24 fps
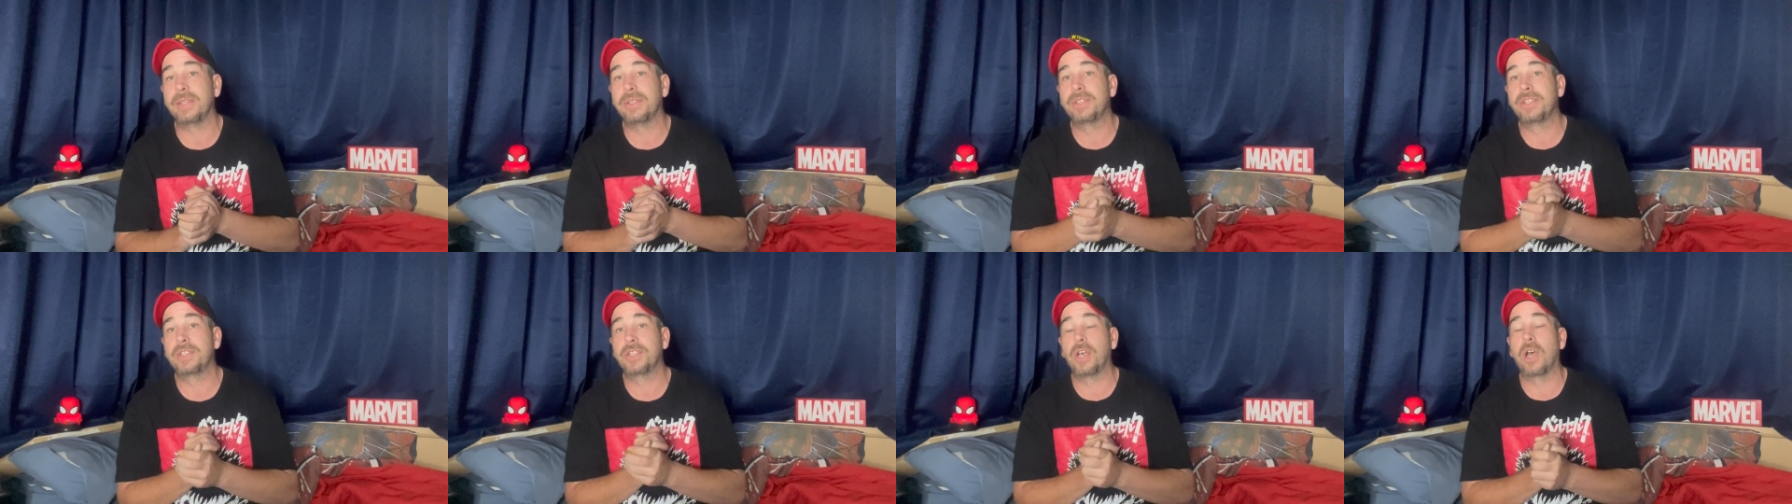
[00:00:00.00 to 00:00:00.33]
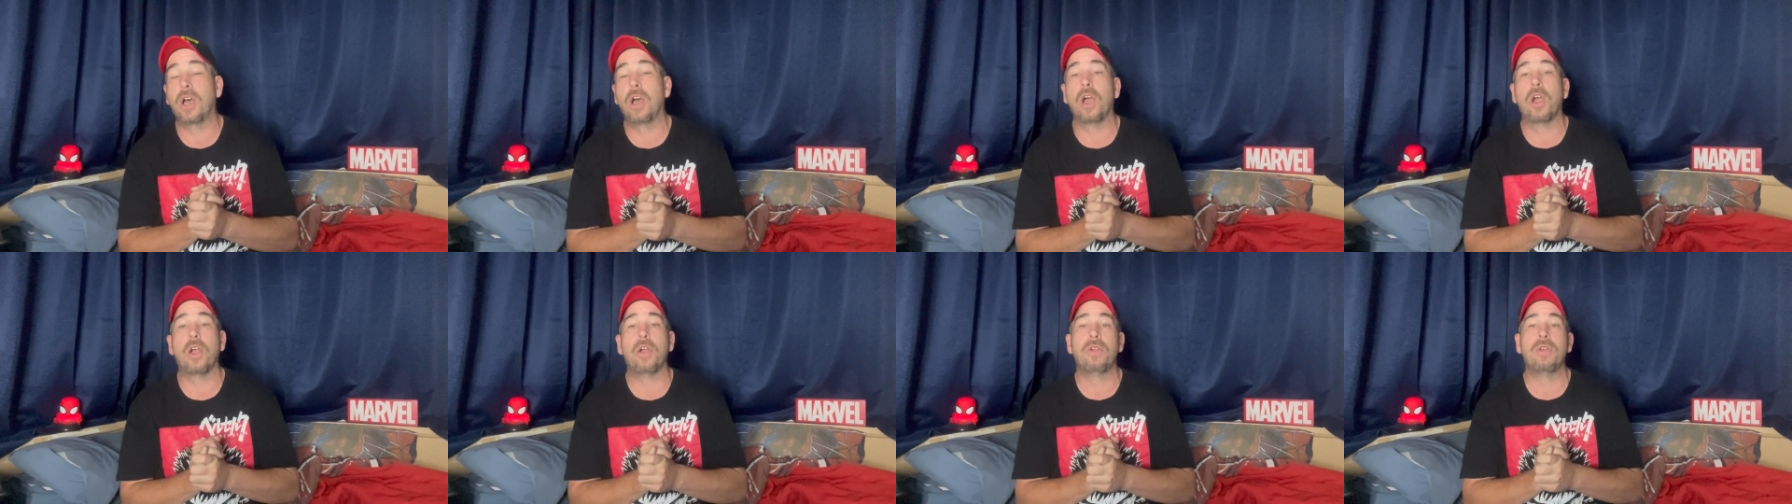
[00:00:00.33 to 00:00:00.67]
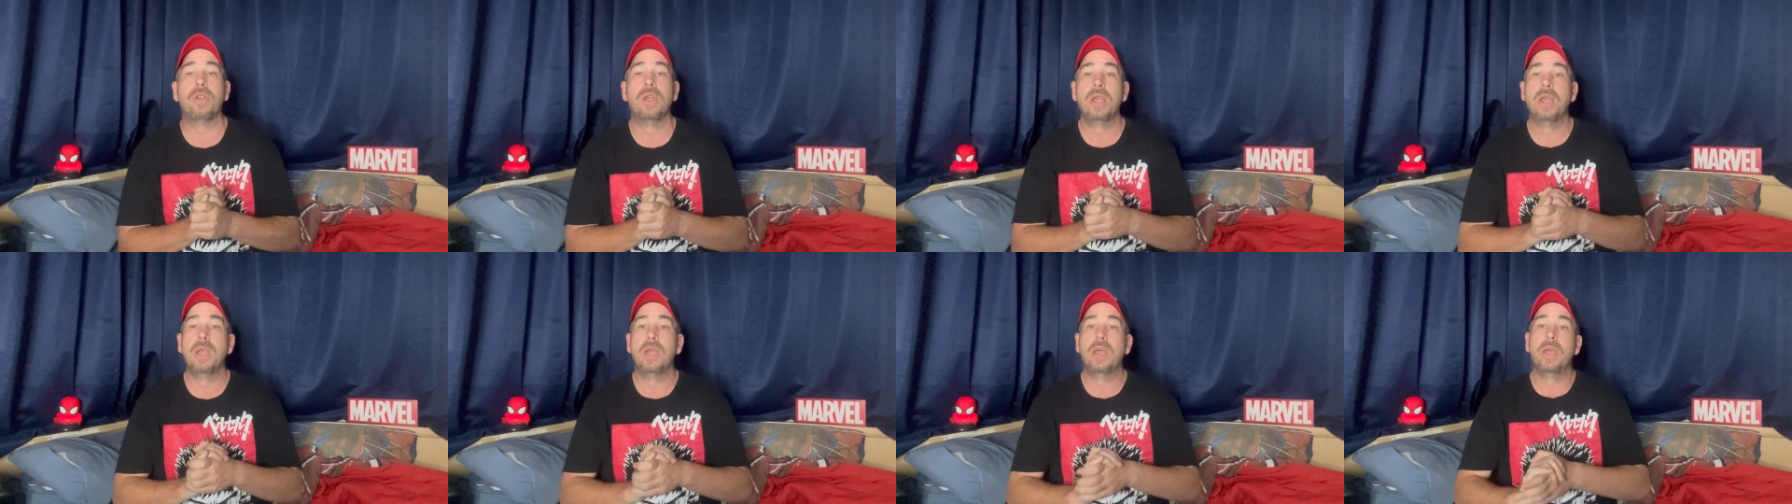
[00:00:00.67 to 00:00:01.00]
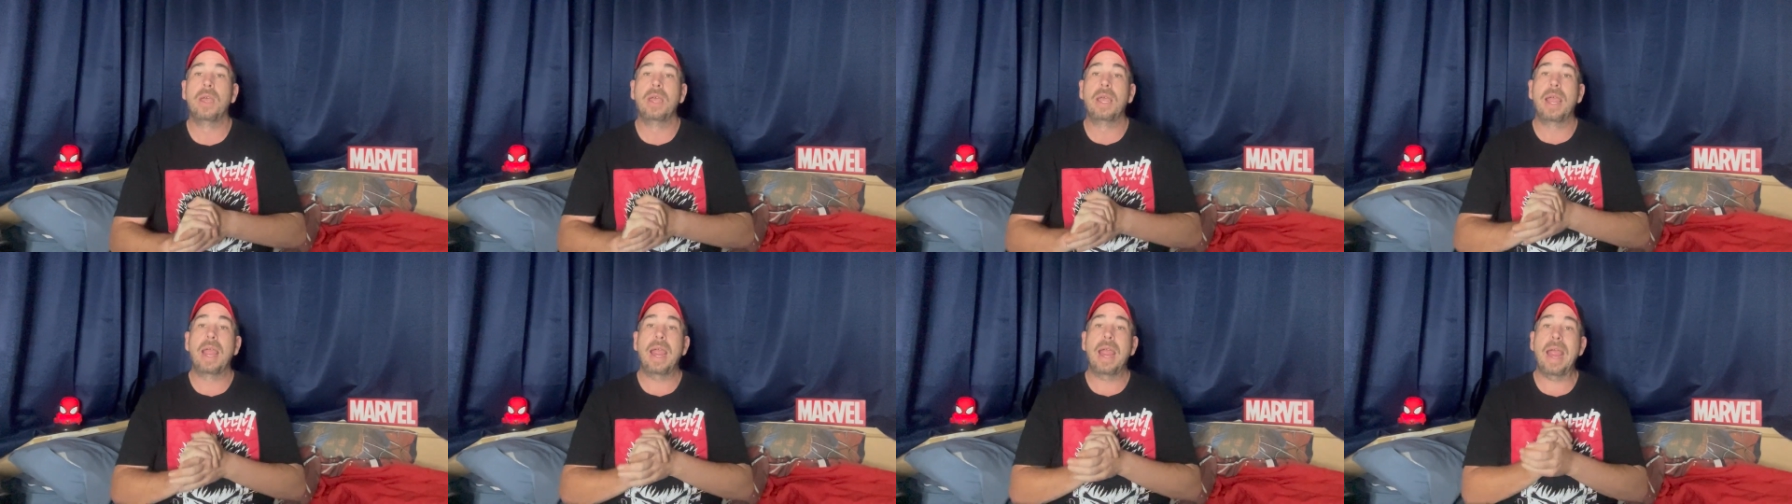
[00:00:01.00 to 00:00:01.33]
So,
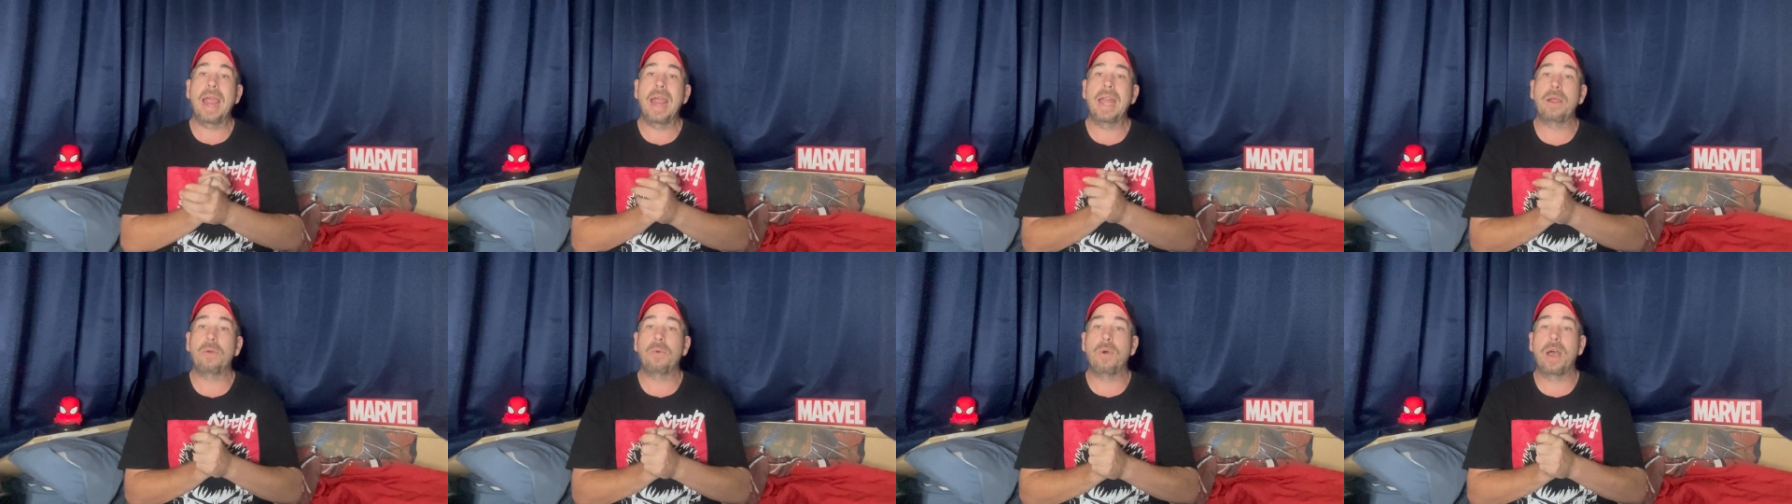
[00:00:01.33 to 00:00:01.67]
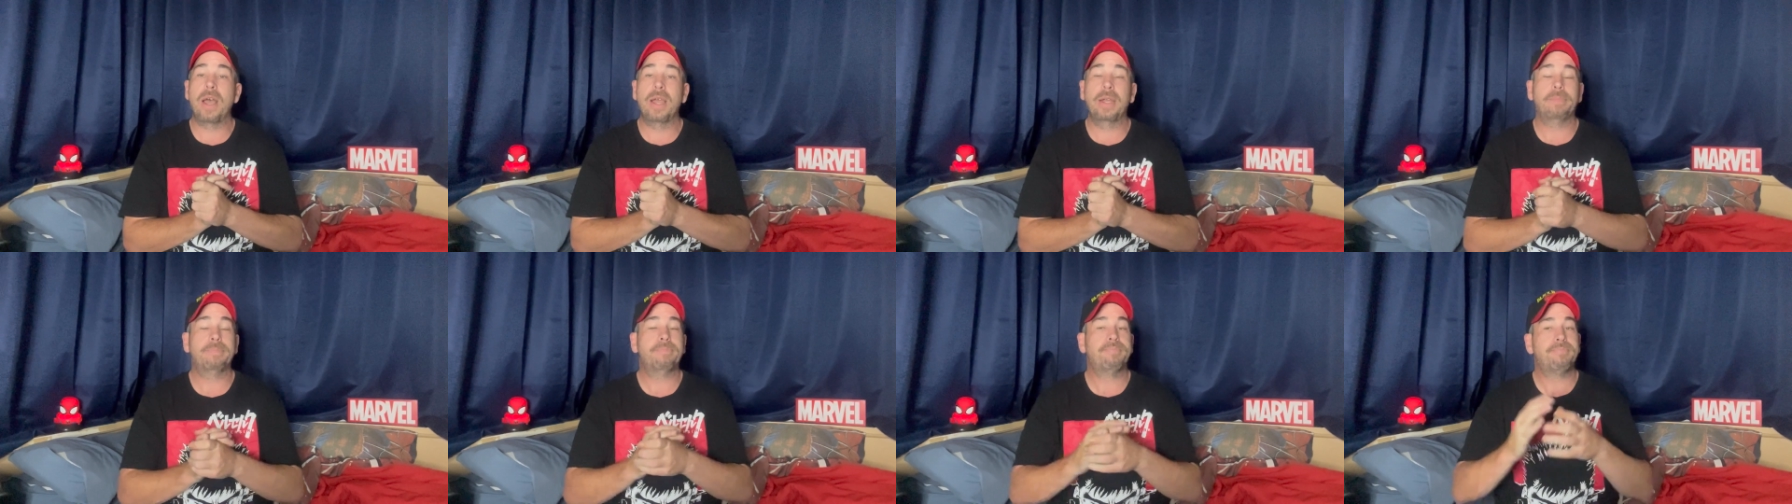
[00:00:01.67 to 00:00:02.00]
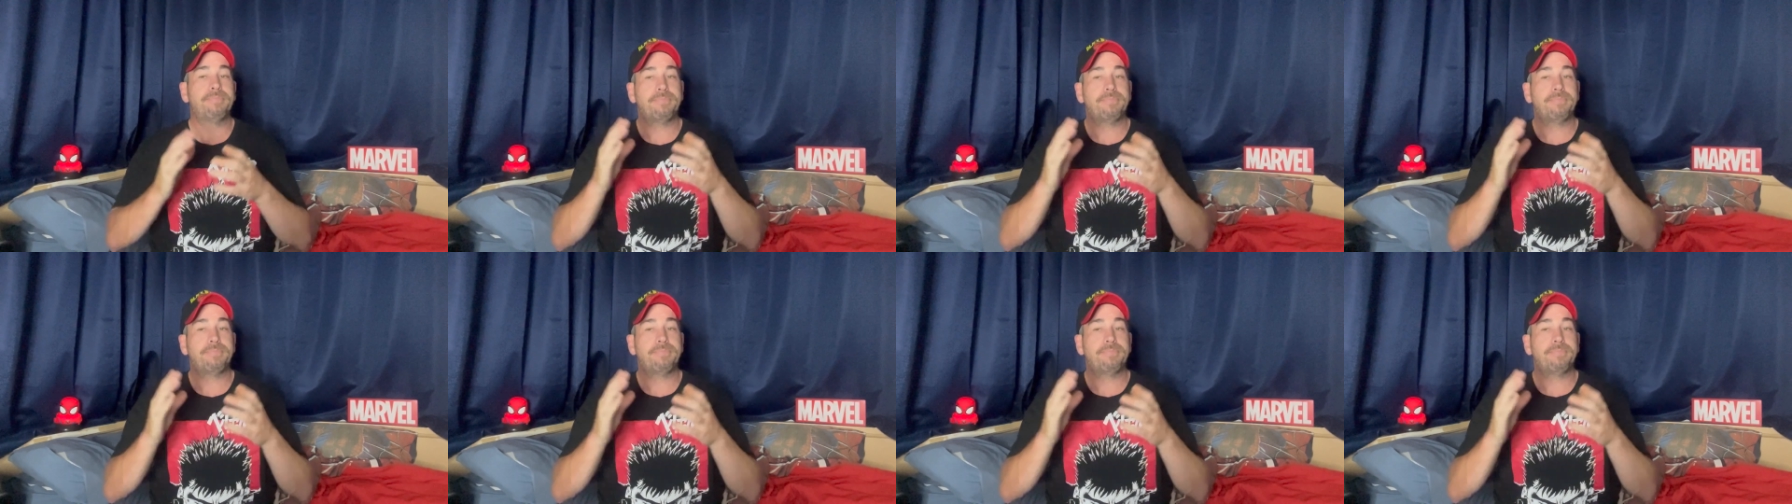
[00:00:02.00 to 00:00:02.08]
anyway,